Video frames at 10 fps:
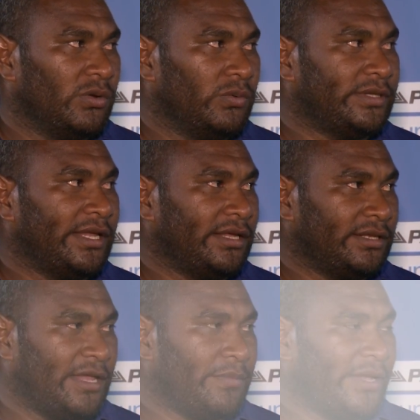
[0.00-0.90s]
we'll take
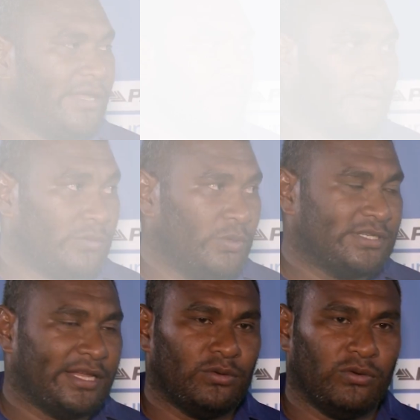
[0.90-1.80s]
it game by game. But we'll
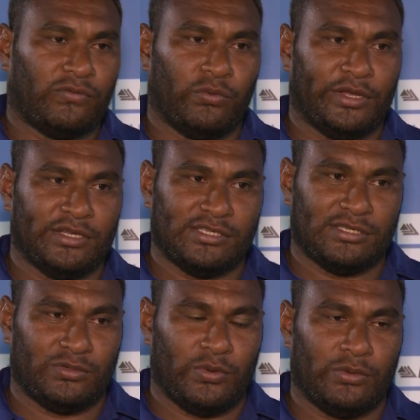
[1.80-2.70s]
try and look for
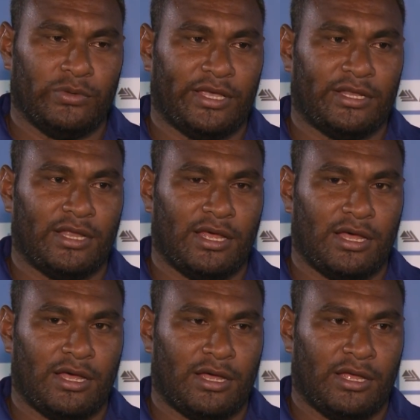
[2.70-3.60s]
weakness where we can
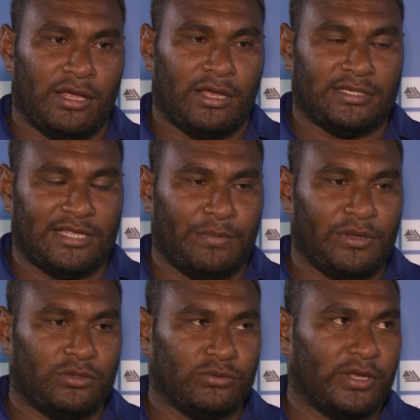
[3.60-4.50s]
uh, step
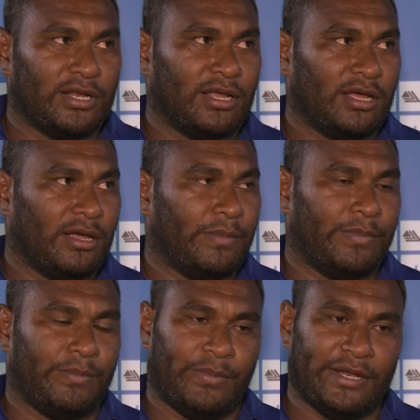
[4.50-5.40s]
into and
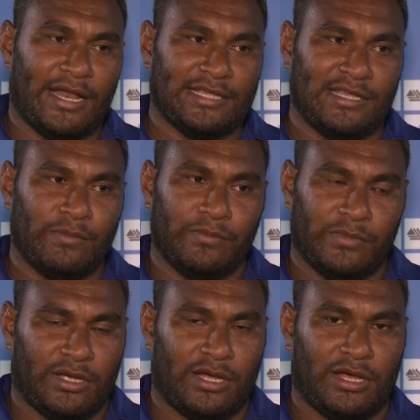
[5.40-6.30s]
penalize them.
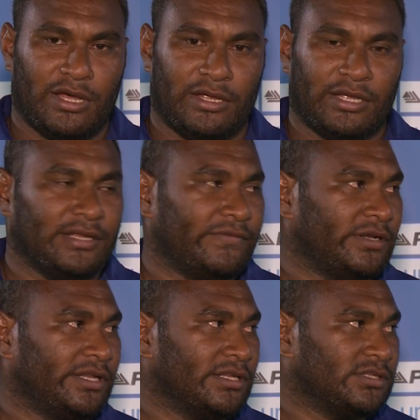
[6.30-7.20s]
yeah,
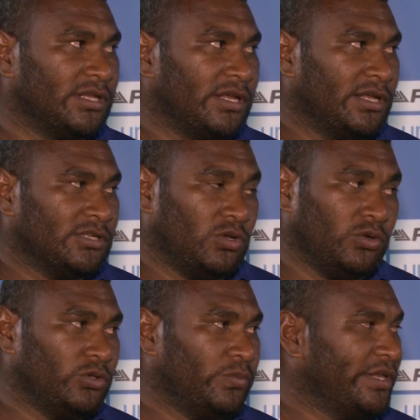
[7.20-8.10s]
definitely, it's, it's not
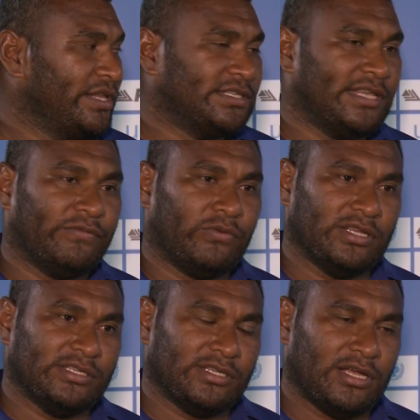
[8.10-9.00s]
going to be an easy game
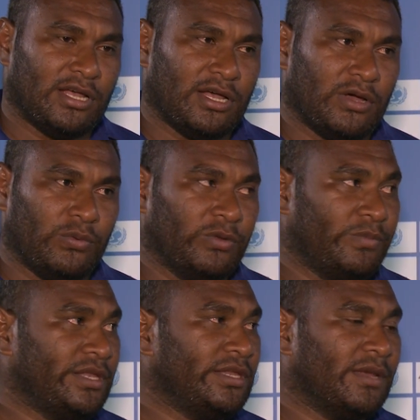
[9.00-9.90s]
for us.
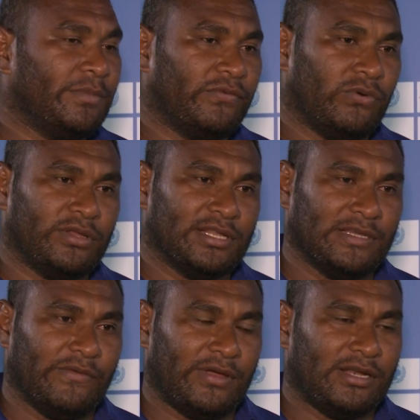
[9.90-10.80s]
we've been here before in the
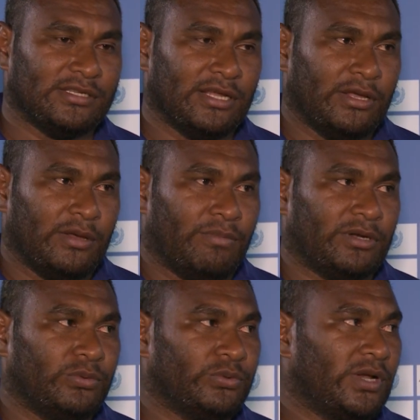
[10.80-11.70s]
semi finals,
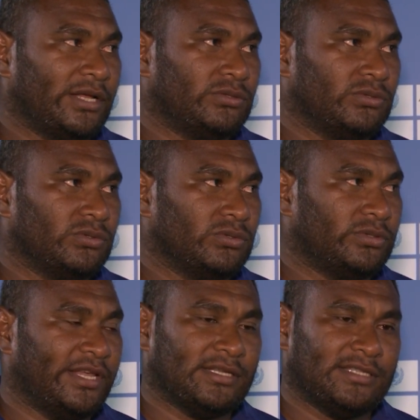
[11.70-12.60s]
but we'd like
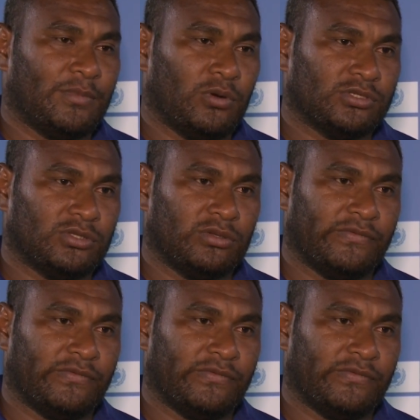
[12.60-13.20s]
to take a step closer to the